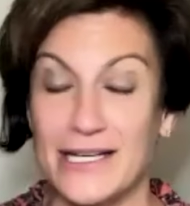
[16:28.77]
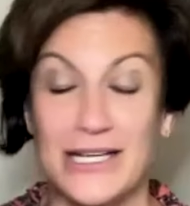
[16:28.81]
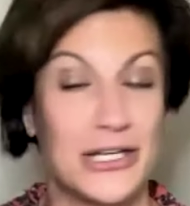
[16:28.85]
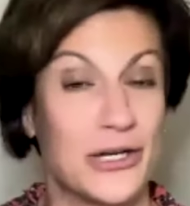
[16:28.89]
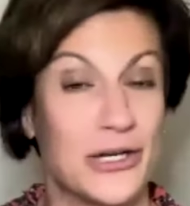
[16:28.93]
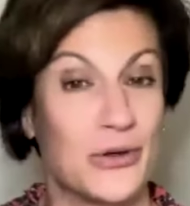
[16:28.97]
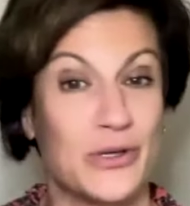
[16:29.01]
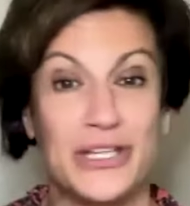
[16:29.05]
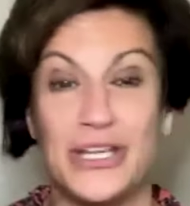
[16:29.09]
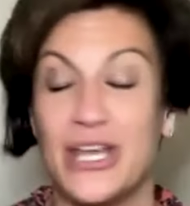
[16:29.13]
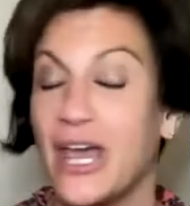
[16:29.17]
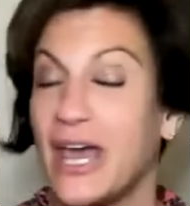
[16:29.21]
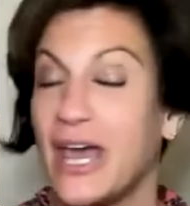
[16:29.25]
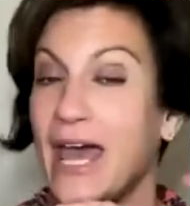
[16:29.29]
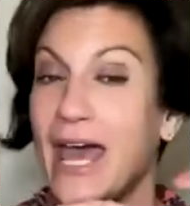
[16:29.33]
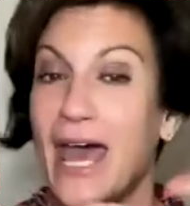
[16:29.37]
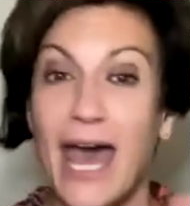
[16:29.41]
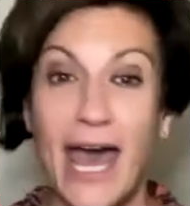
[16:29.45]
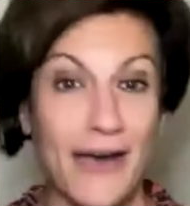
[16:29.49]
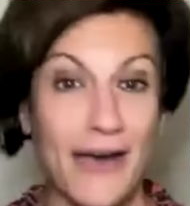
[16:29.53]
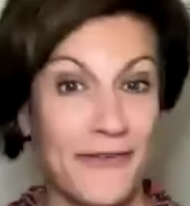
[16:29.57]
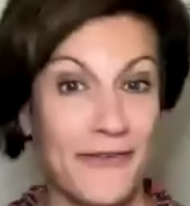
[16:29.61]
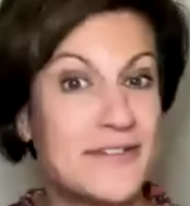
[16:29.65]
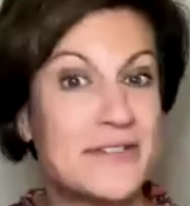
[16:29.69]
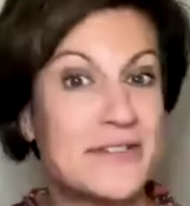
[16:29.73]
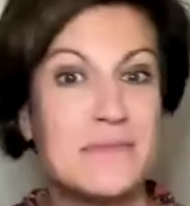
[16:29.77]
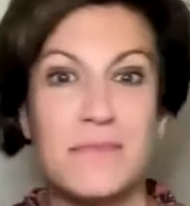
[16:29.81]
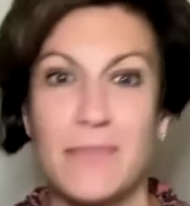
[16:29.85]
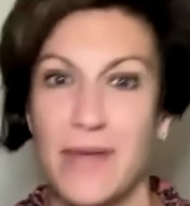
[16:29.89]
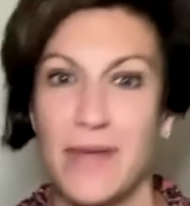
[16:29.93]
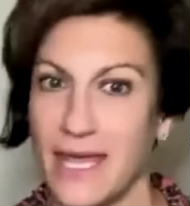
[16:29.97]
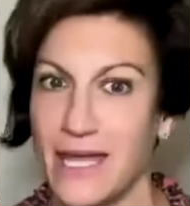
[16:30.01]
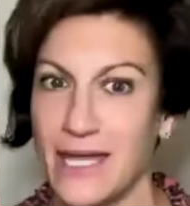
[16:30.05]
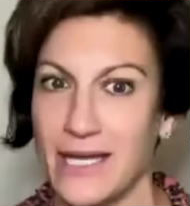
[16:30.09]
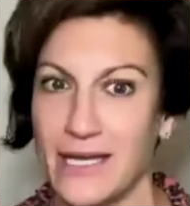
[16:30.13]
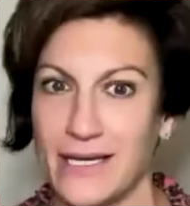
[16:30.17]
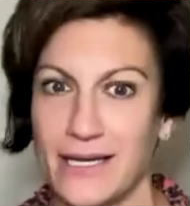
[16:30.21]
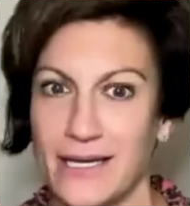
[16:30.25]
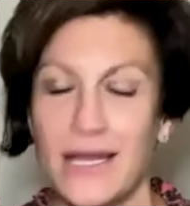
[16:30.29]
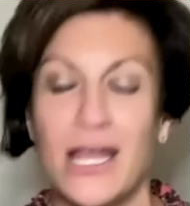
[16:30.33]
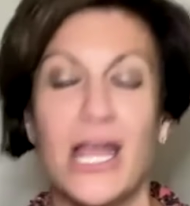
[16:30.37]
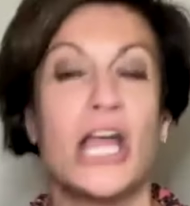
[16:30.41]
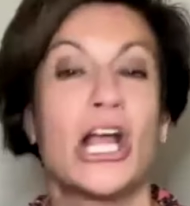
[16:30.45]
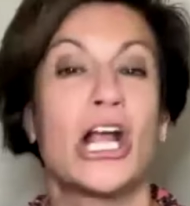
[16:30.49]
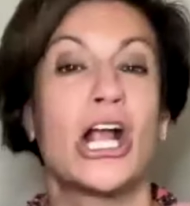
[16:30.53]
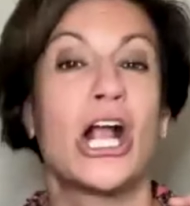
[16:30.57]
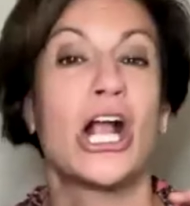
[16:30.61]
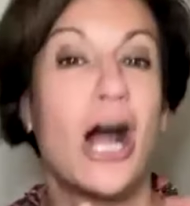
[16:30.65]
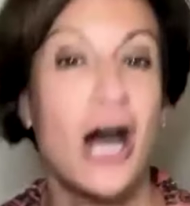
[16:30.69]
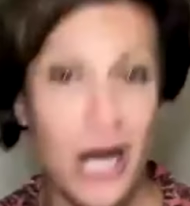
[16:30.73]
you have to make
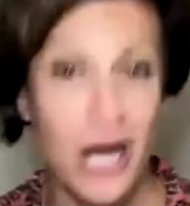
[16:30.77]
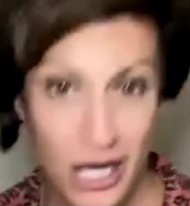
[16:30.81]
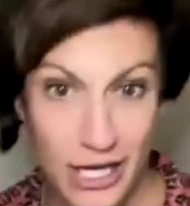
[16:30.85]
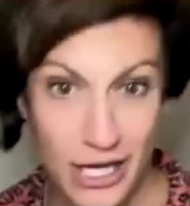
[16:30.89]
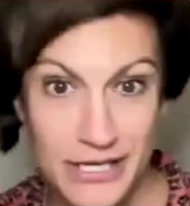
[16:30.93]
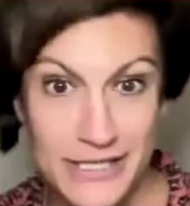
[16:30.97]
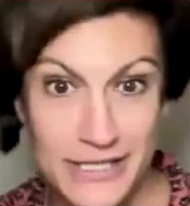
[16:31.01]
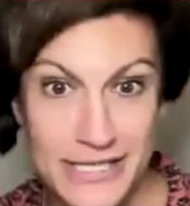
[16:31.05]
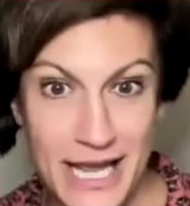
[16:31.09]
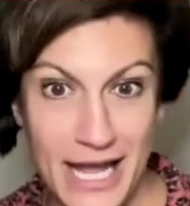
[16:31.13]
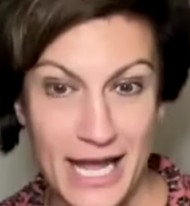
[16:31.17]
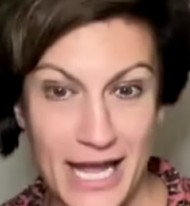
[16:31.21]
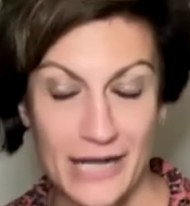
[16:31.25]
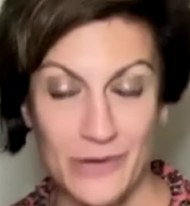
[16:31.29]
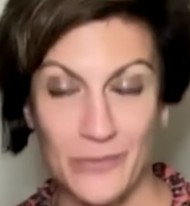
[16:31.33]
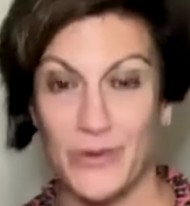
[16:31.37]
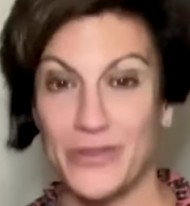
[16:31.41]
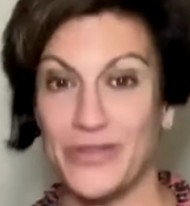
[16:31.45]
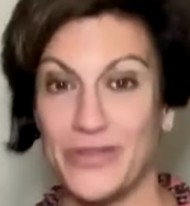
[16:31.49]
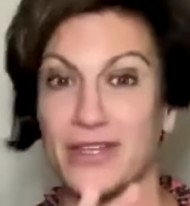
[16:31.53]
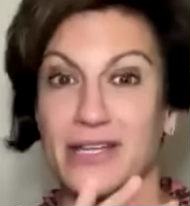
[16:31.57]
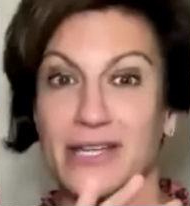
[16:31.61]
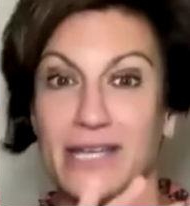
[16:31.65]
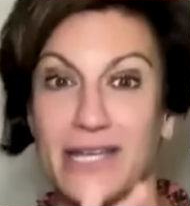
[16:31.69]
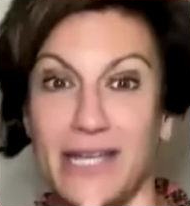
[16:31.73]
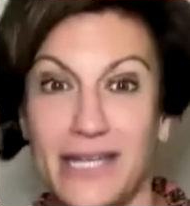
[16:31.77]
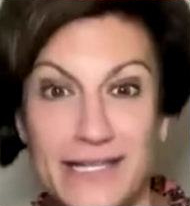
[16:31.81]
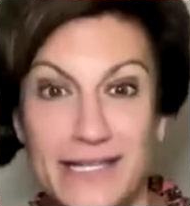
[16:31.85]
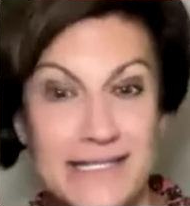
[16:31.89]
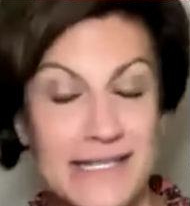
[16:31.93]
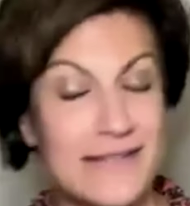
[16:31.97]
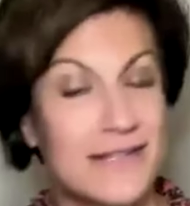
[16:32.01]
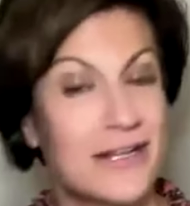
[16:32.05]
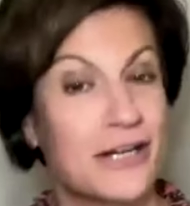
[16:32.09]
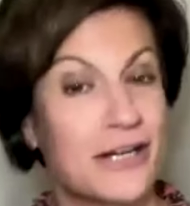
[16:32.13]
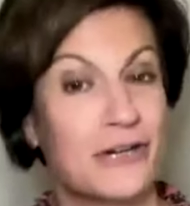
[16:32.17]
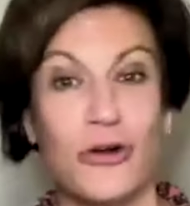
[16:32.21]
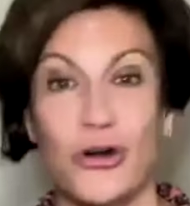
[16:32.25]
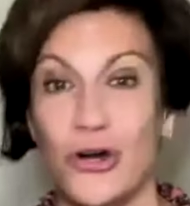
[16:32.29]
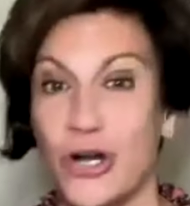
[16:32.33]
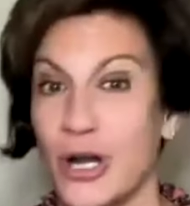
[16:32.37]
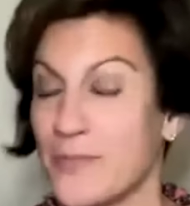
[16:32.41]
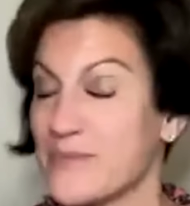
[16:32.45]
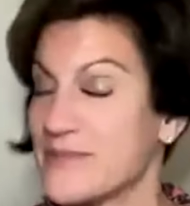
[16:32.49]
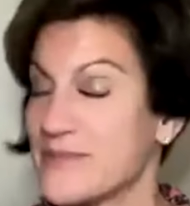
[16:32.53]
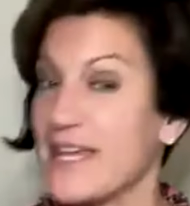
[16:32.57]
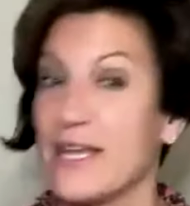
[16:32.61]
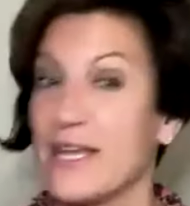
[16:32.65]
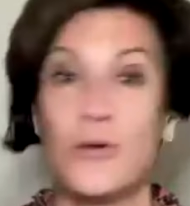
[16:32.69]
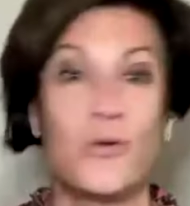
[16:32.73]
contact with the kids and their
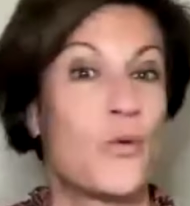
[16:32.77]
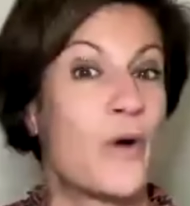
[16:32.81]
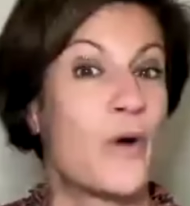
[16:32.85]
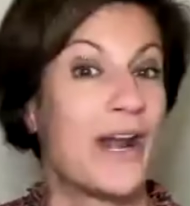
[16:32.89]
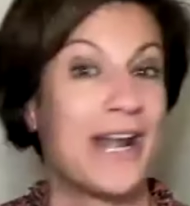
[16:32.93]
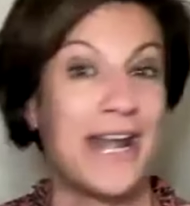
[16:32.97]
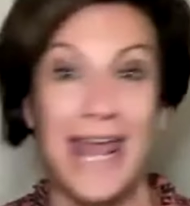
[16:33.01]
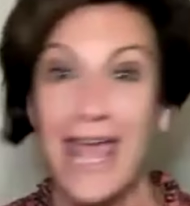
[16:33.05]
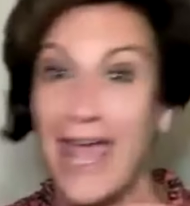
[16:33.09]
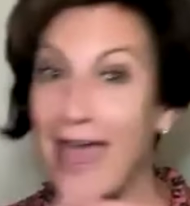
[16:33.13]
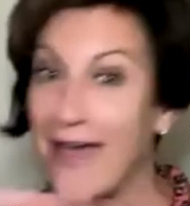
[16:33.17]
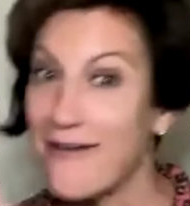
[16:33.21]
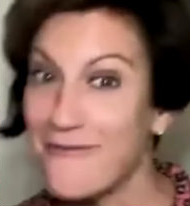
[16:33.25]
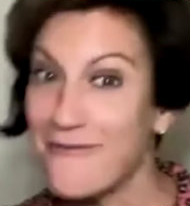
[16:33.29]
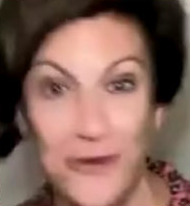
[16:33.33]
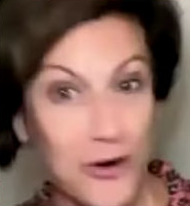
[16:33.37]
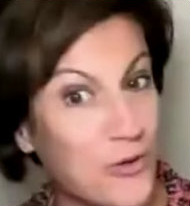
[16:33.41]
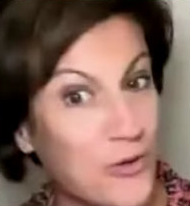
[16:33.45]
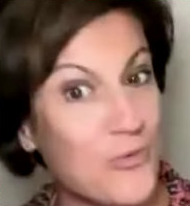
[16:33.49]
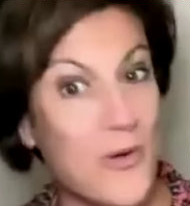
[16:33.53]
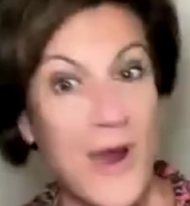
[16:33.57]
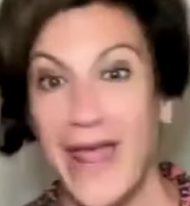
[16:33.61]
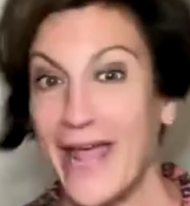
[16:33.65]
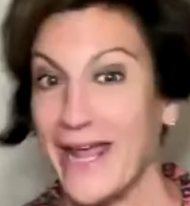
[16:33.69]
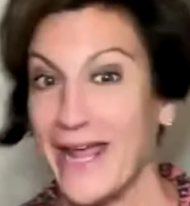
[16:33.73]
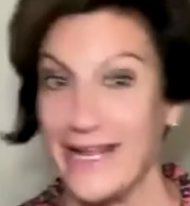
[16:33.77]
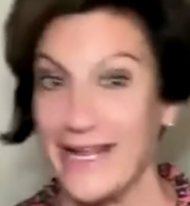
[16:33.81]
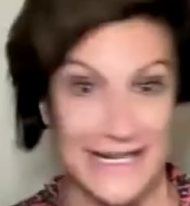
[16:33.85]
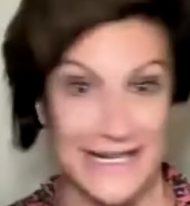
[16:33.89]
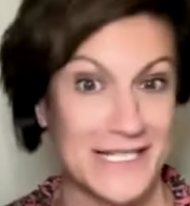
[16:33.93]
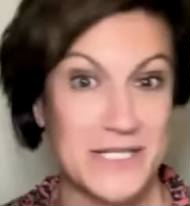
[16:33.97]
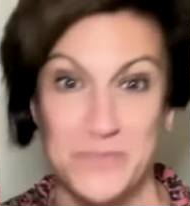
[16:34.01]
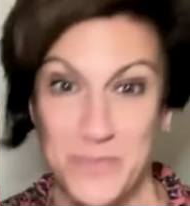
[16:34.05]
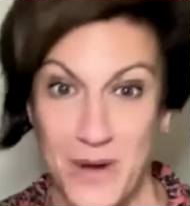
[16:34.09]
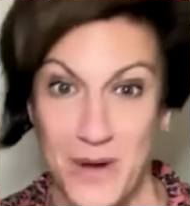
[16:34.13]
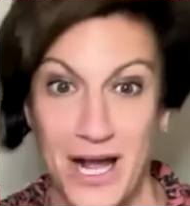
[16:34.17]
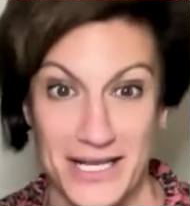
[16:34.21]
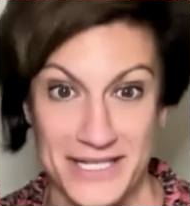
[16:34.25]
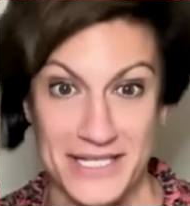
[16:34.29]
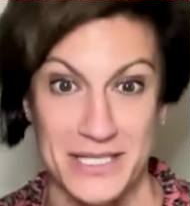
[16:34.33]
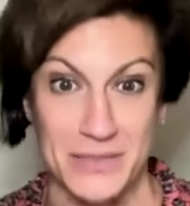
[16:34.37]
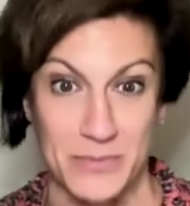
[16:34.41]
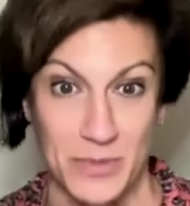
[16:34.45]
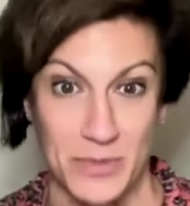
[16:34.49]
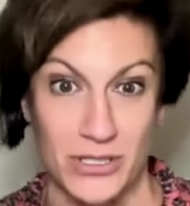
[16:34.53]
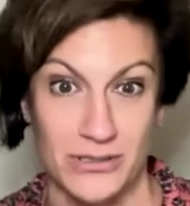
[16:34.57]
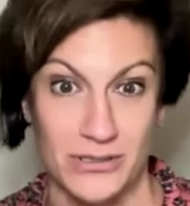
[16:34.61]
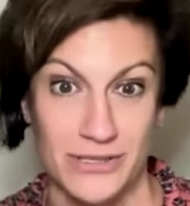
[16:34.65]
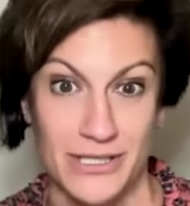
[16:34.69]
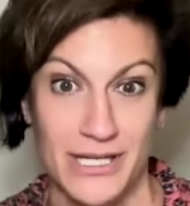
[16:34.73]
grown-ups in whatever way is
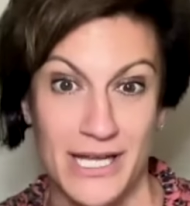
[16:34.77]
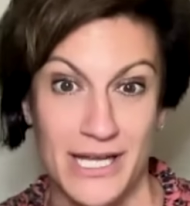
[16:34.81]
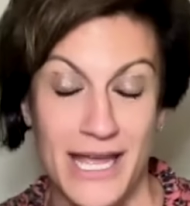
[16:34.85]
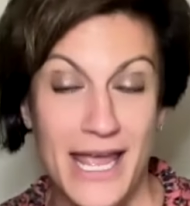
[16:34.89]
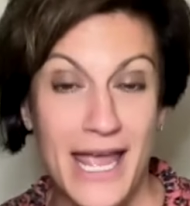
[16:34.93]
possible.